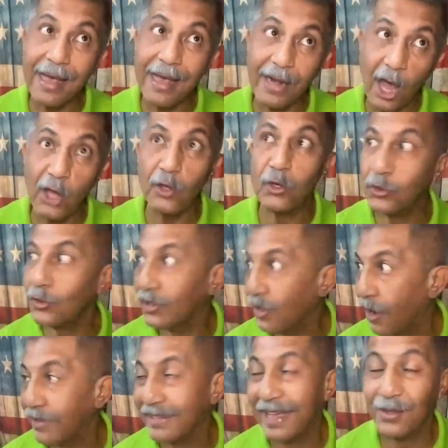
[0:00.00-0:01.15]
and how you should
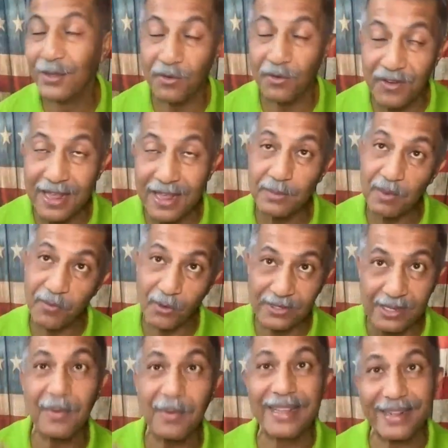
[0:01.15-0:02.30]
contact your friends before
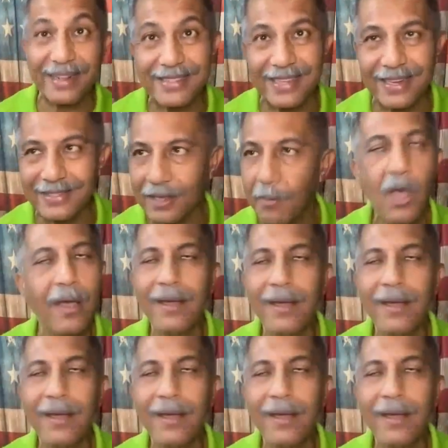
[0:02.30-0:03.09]
somebody else gets them.